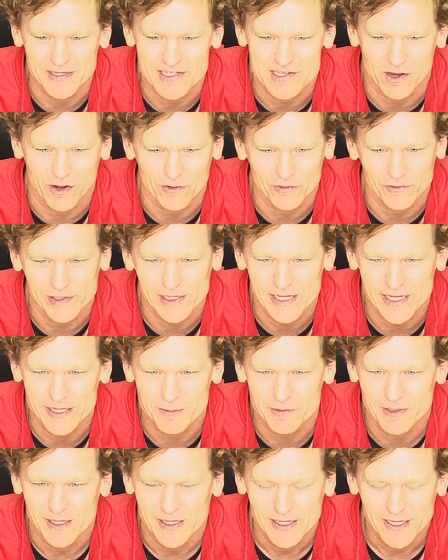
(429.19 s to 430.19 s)
He's hungry.
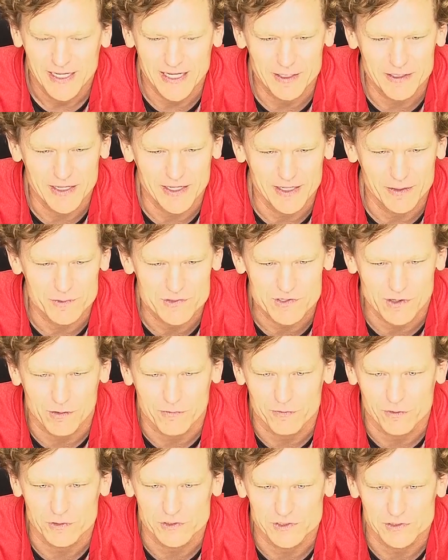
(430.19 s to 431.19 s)
He he he was all
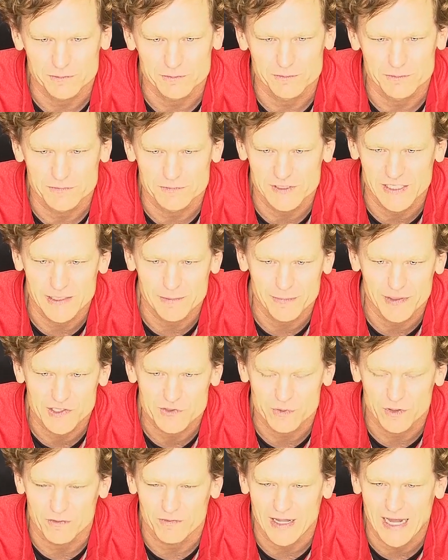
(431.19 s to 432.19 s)
first team Big
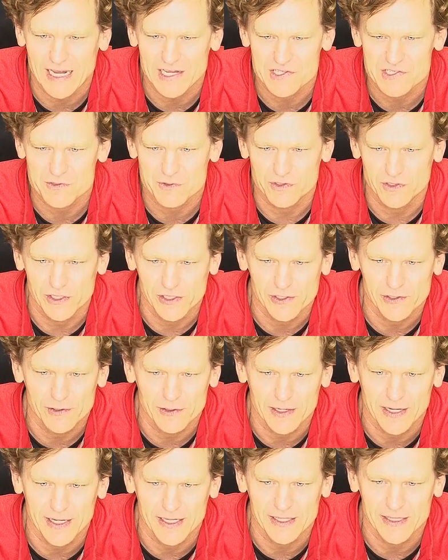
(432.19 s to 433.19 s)
twelve last year,
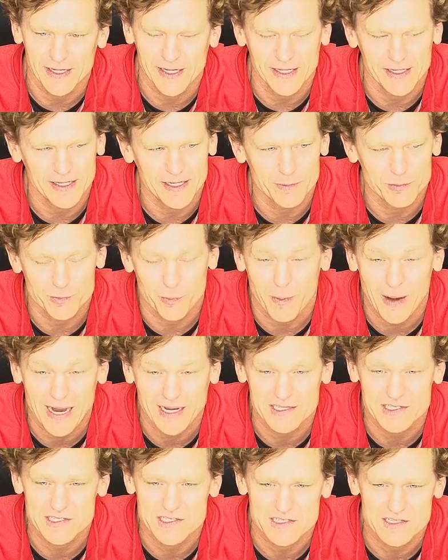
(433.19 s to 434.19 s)
and and he
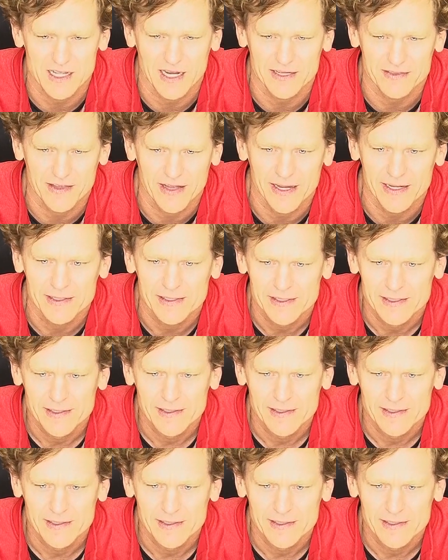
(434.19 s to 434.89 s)
practices like that.